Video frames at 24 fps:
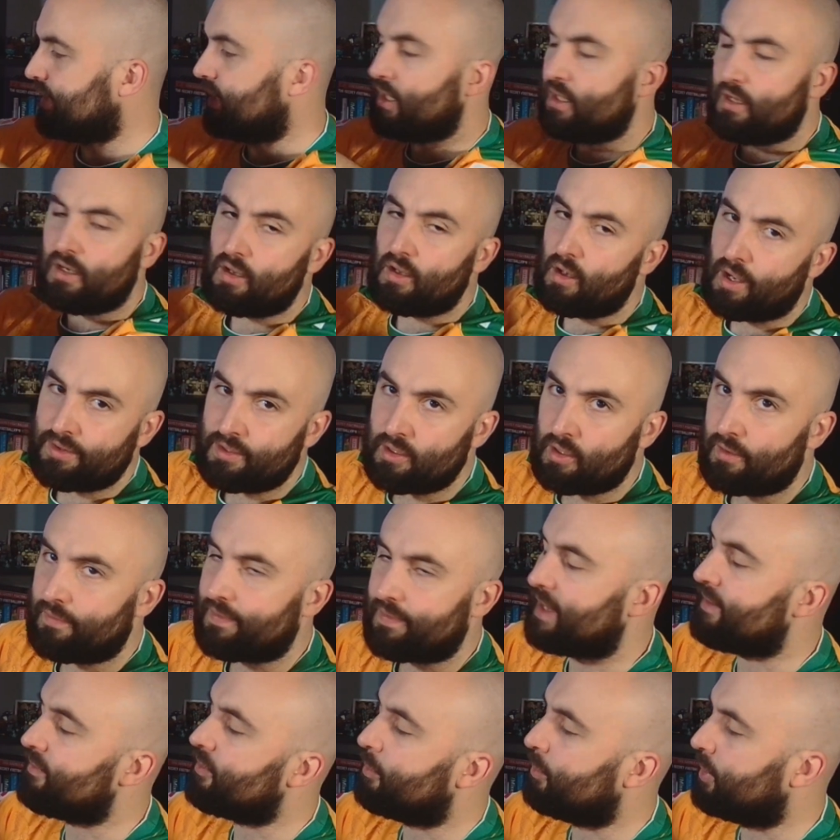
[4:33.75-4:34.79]
I don't know if
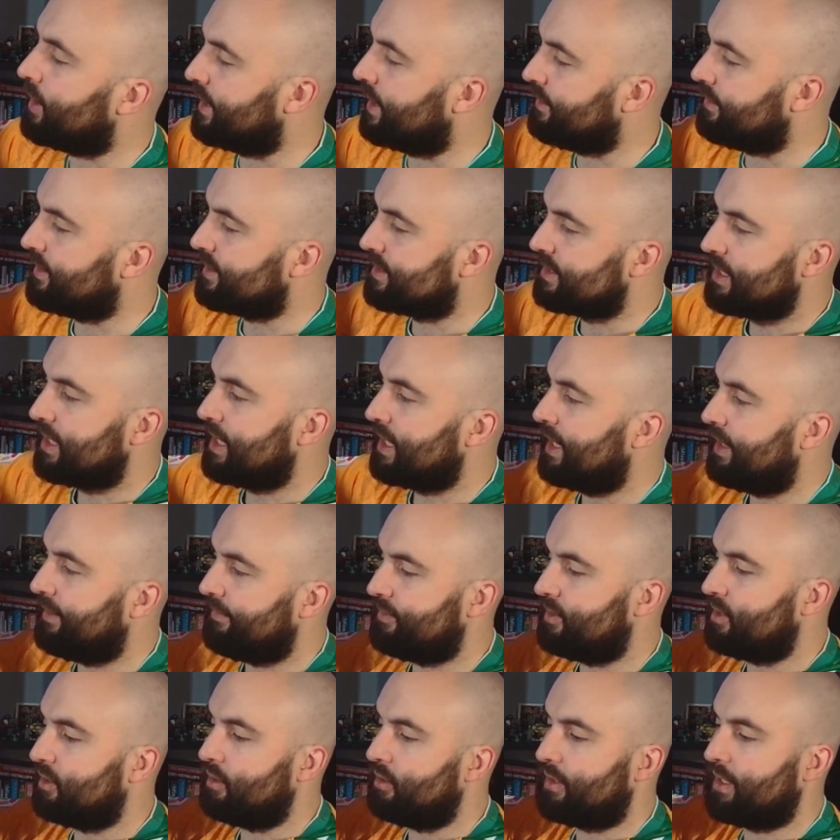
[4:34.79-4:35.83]
they ever played in this. I'll have
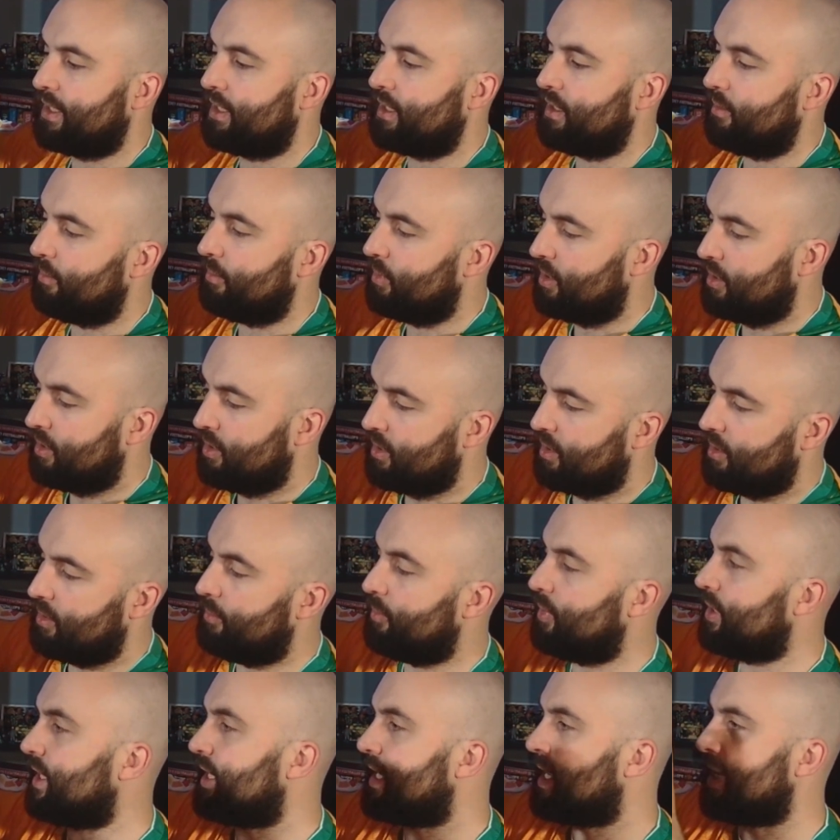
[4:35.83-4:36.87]
to look it up.
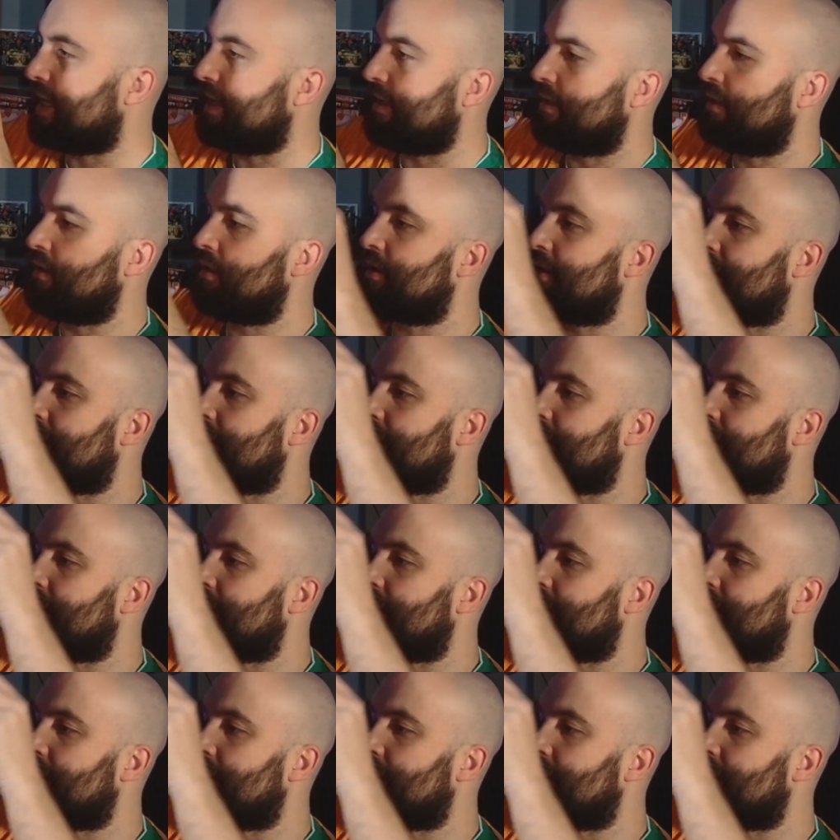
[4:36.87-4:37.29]
But yeah, look